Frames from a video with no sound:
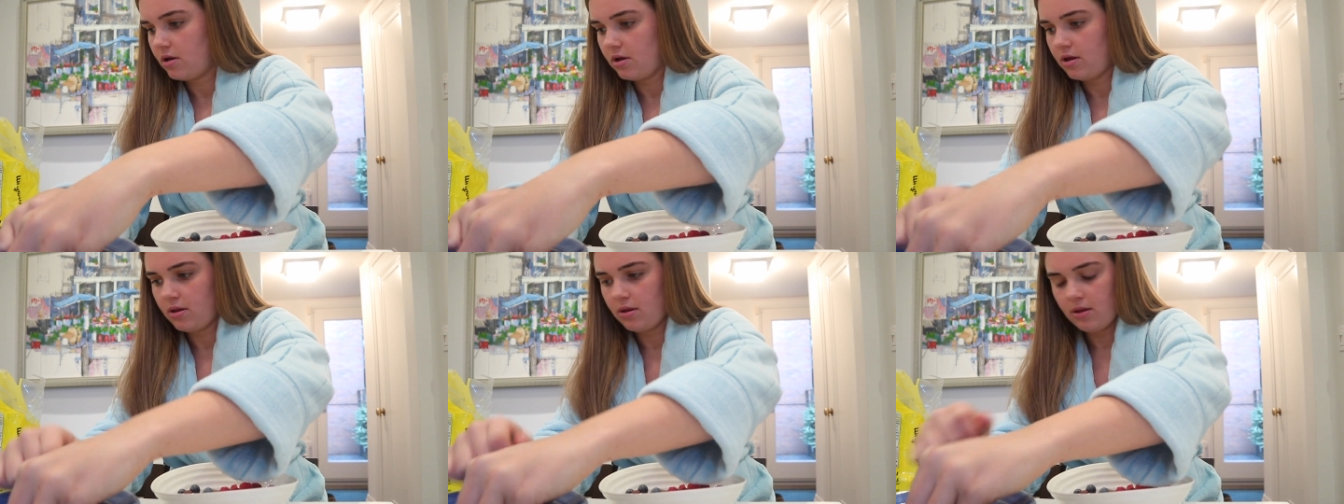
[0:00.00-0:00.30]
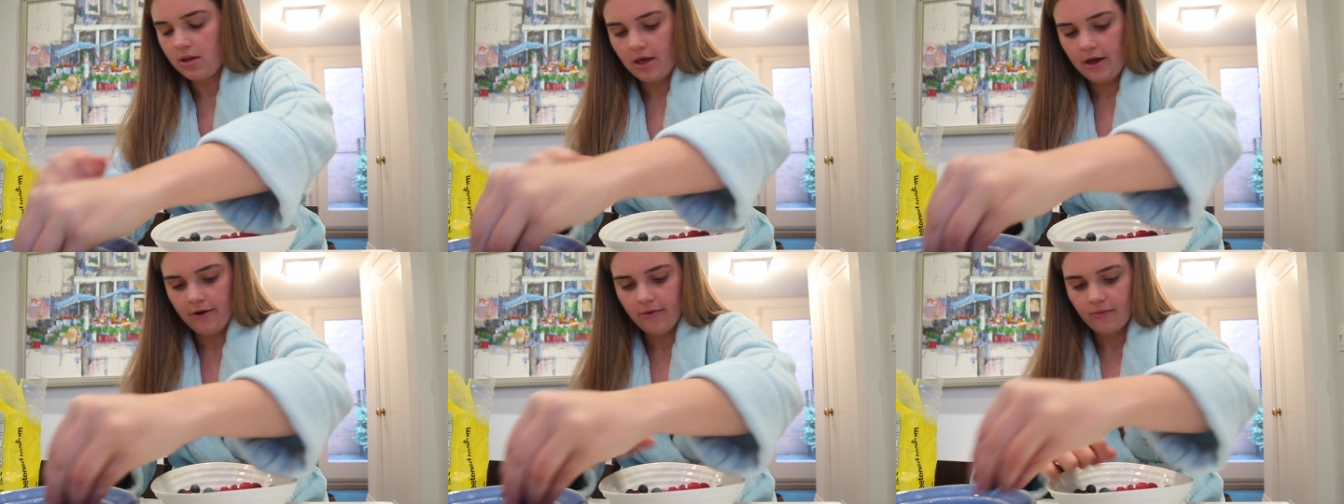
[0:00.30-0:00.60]

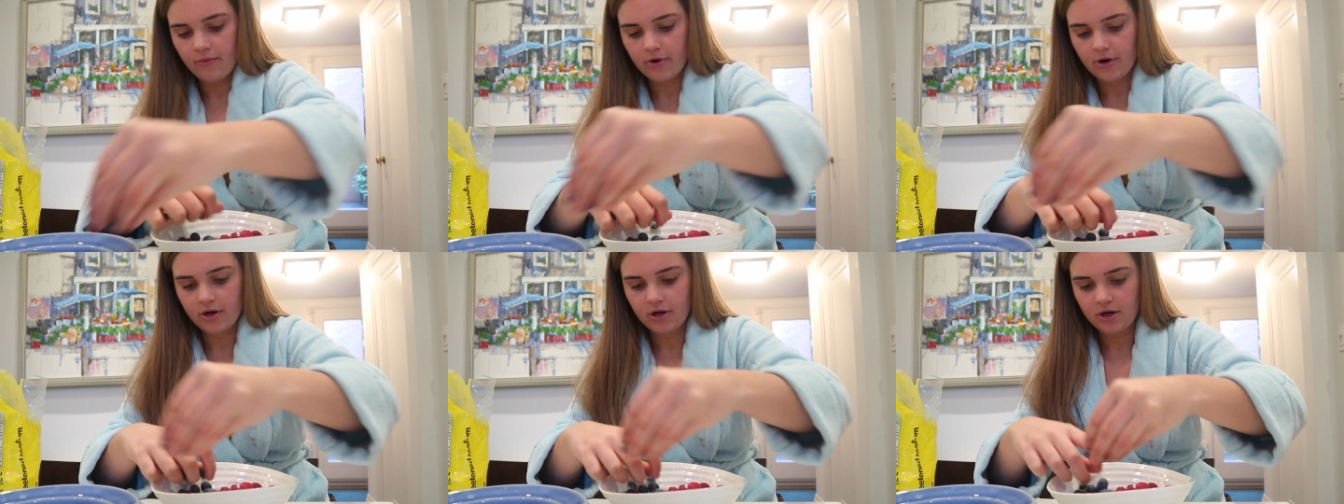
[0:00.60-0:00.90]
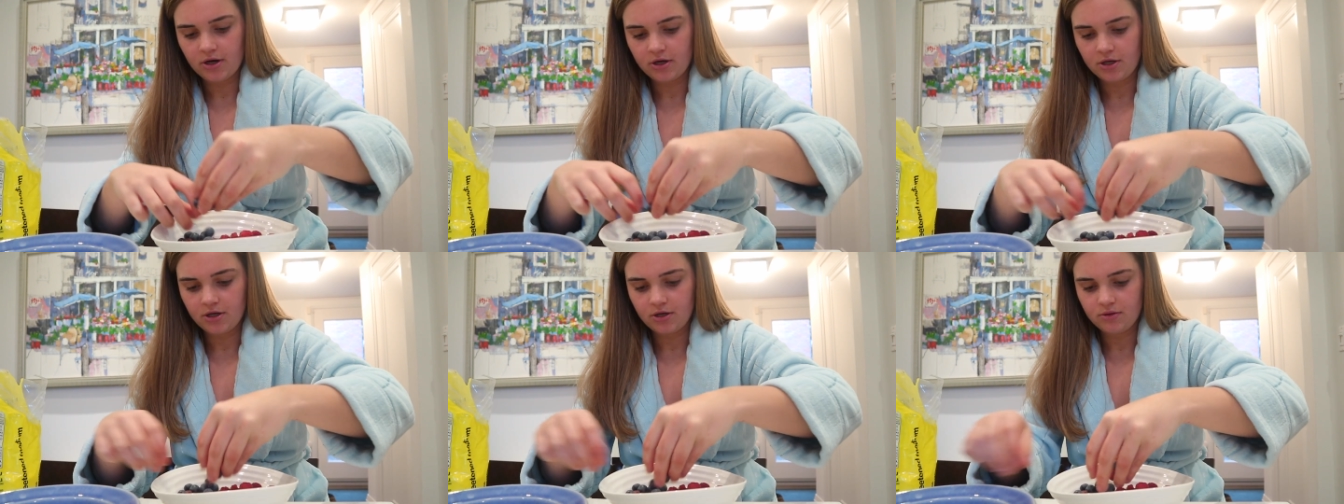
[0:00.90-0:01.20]
And then we're
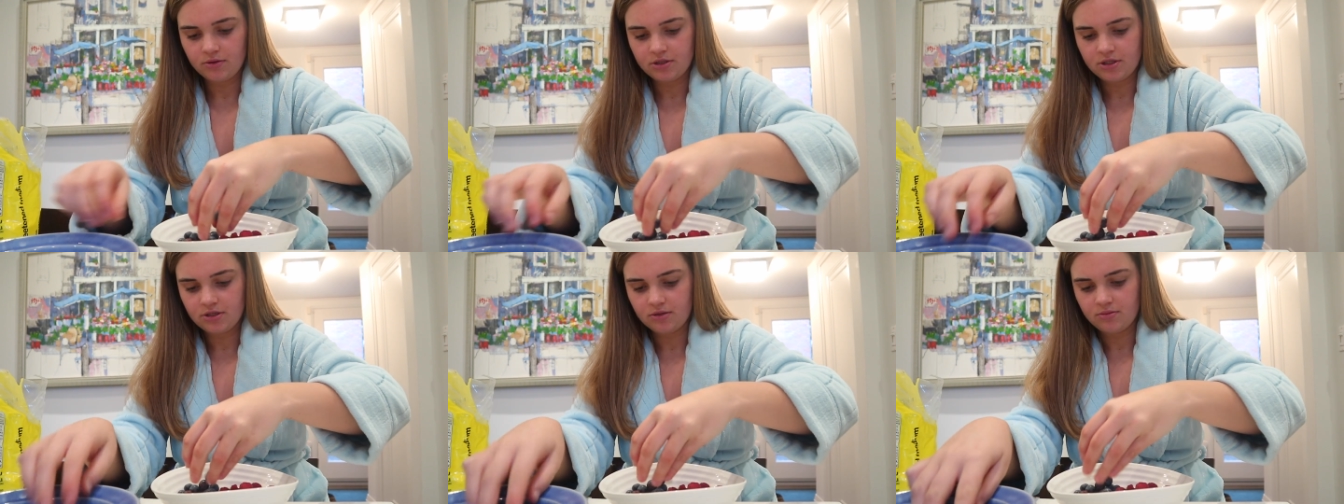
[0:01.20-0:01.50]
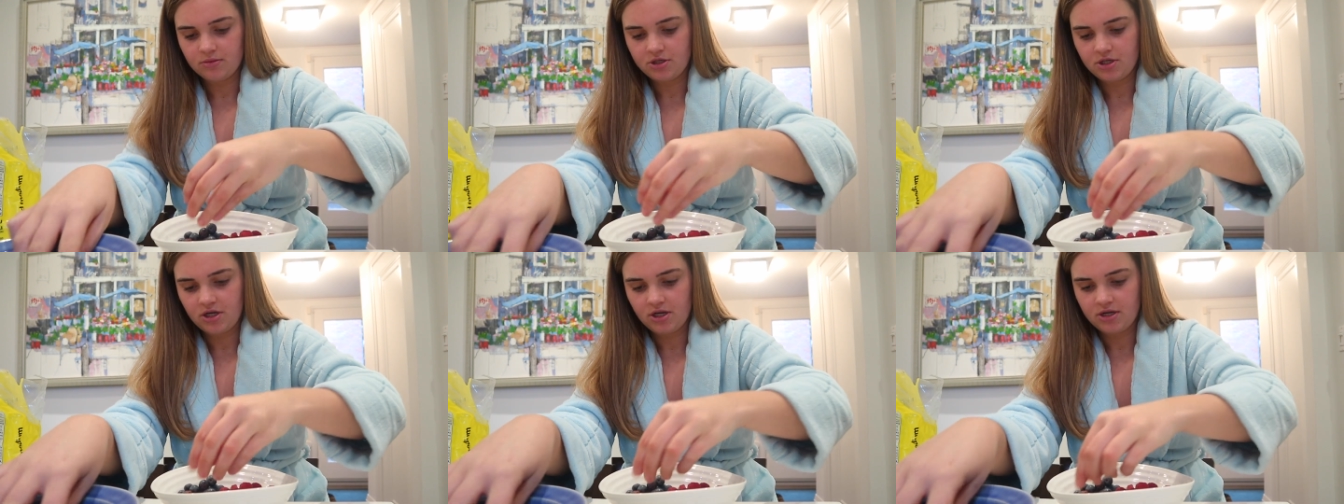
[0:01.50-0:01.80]
gonna do
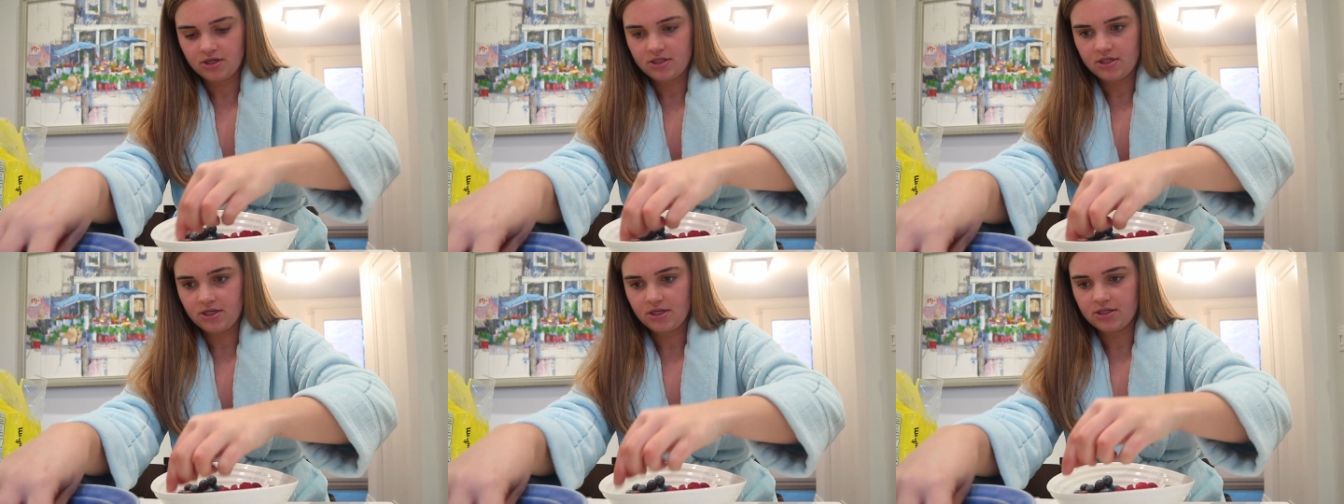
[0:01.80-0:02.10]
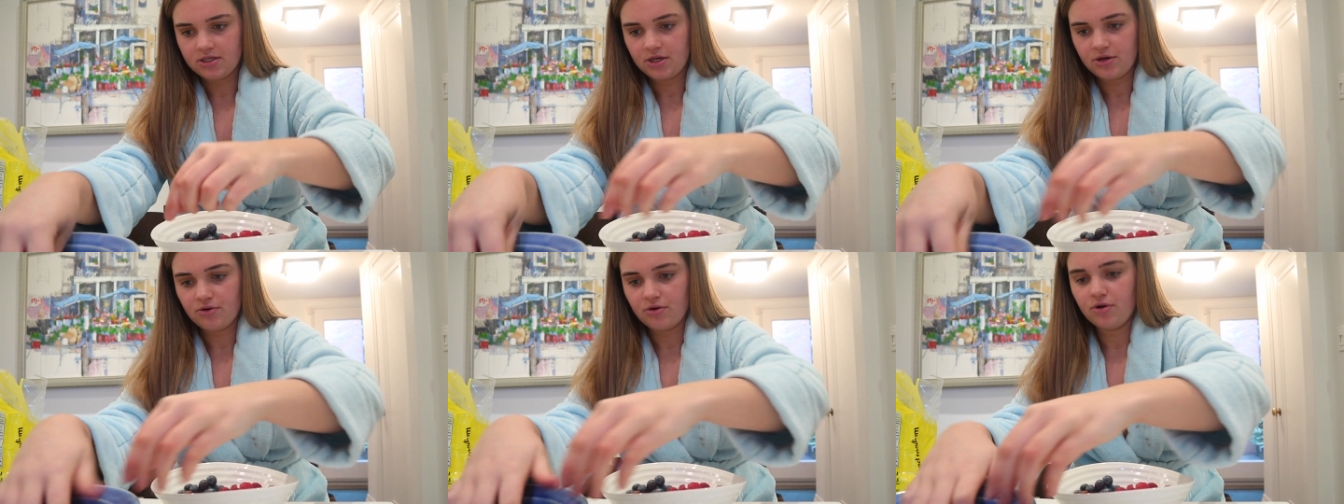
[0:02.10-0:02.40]
some chia
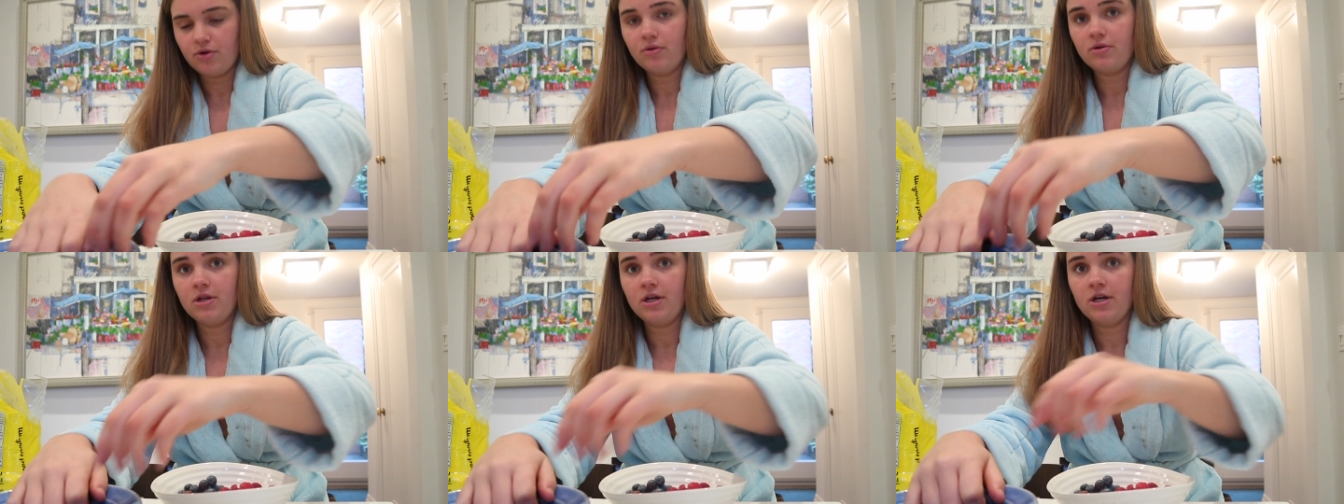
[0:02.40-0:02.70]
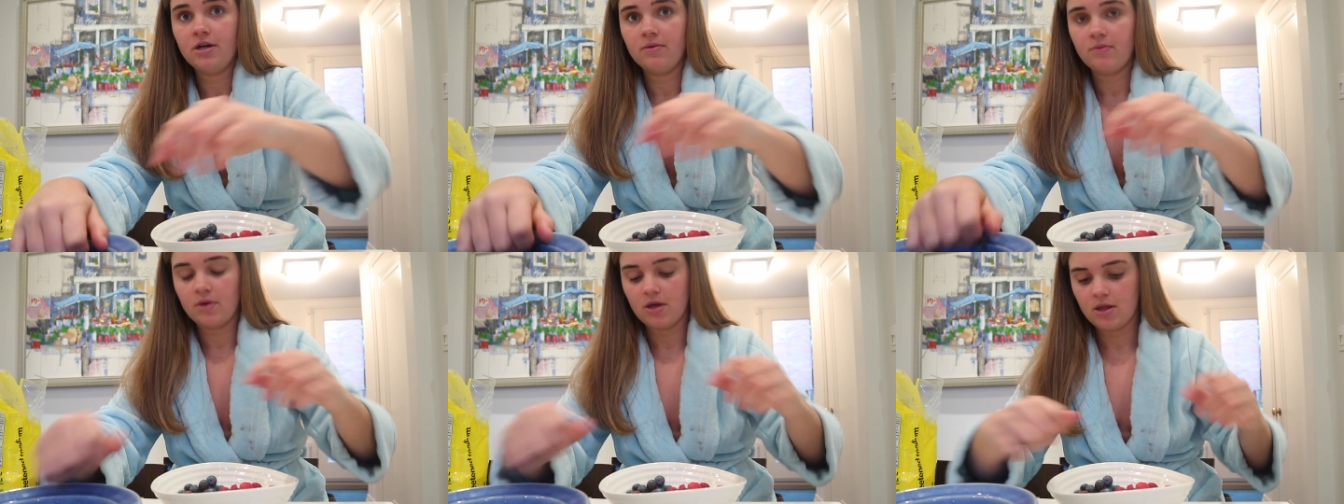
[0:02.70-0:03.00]
seeds and granola,